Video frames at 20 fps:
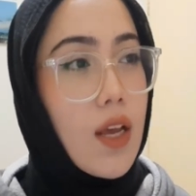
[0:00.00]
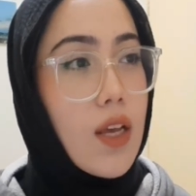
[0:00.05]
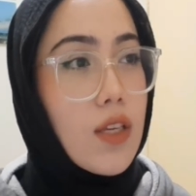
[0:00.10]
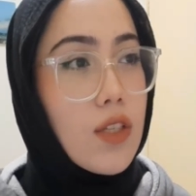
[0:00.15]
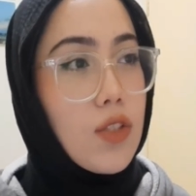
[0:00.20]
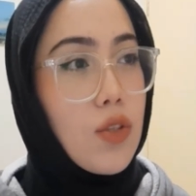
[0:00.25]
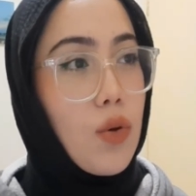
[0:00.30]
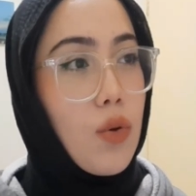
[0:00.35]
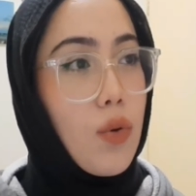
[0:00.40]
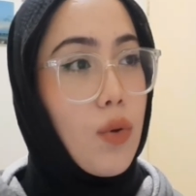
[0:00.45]

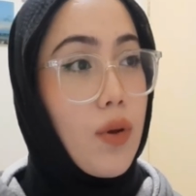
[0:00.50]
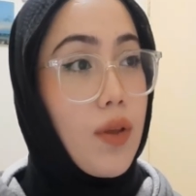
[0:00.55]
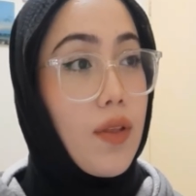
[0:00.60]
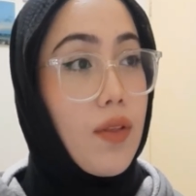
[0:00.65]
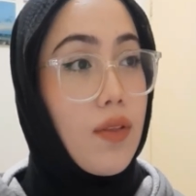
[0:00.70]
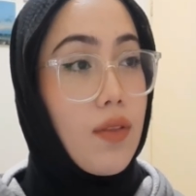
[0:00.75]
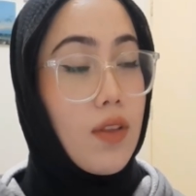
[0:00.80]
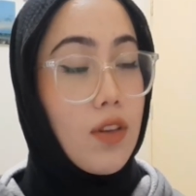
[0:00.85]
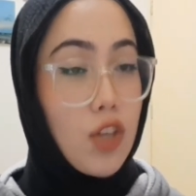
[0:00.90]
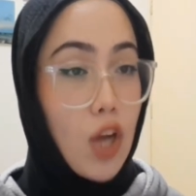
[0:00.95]
So
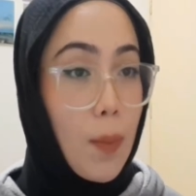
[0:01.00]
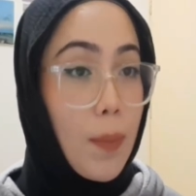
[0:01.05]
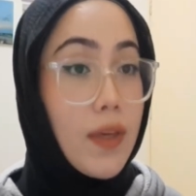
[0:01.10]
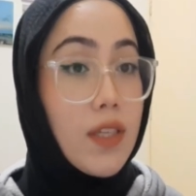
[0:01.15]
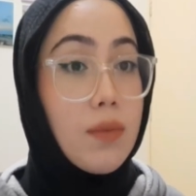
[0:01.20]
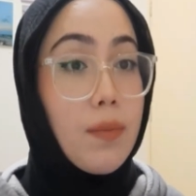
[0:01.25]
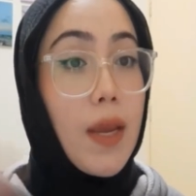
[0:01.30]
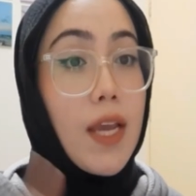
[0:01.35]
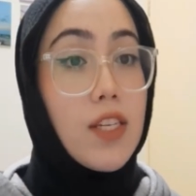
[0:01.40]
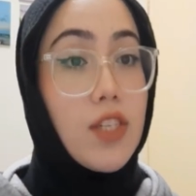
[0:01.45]
the
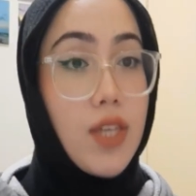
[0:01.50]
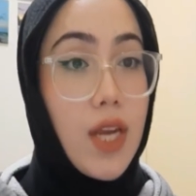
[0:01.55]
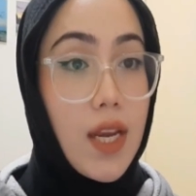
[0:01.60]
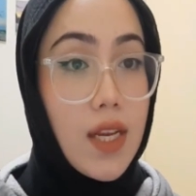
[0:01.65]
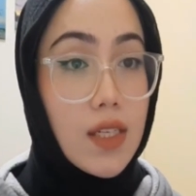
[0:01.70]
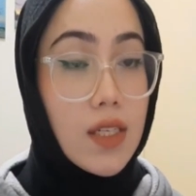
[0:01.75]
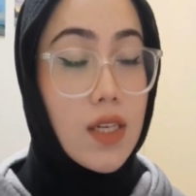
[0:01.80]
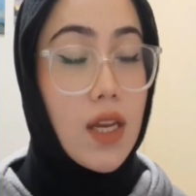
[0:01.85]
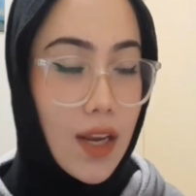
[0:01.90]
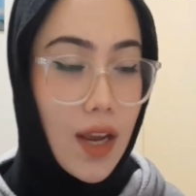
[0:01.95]
topics may
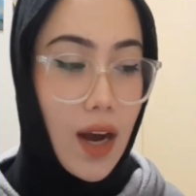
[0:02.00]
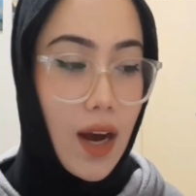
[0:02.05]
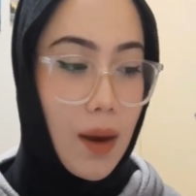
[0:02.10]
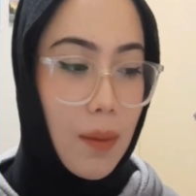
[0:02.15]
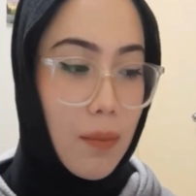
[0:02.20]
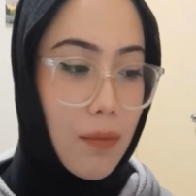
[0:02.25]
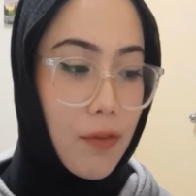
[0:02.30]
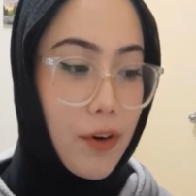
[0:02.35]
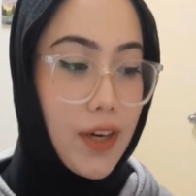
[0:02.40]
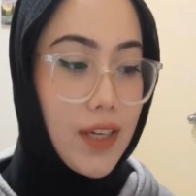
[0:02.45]
change.
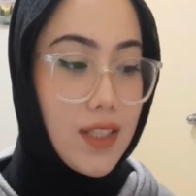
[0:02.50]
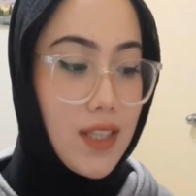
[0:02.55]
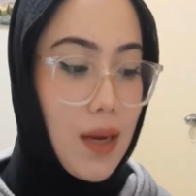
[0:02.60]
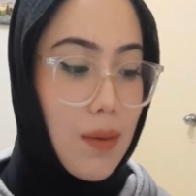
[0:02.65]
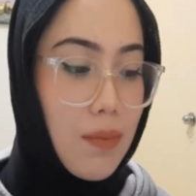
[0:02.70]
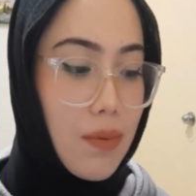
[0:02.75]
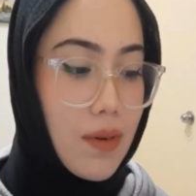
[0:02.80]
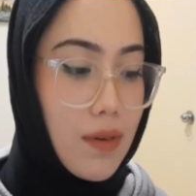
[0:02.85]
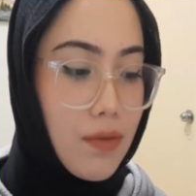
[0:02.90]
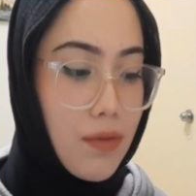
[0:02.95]
For
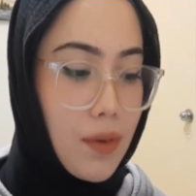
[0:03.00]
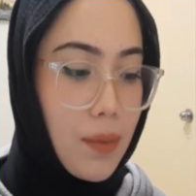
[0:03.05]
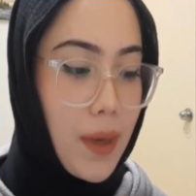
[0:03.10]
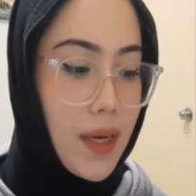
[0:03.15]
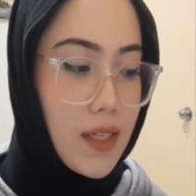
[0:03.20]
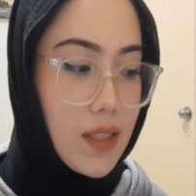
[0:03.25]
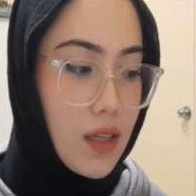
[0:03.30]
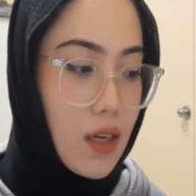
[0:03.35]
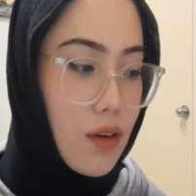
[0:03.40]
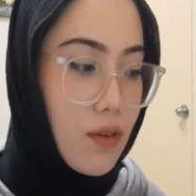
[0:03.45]
example, for
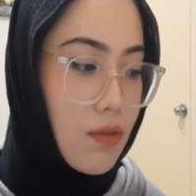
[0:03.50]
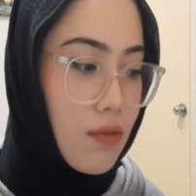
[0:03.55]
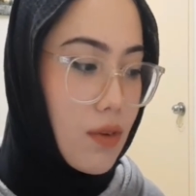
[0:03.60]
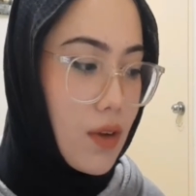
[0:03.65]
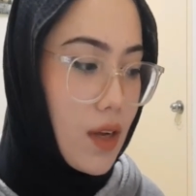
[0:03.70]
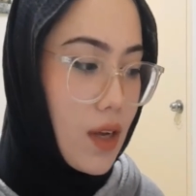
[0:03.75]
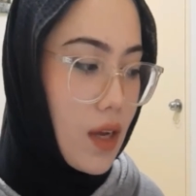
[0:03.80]
myself,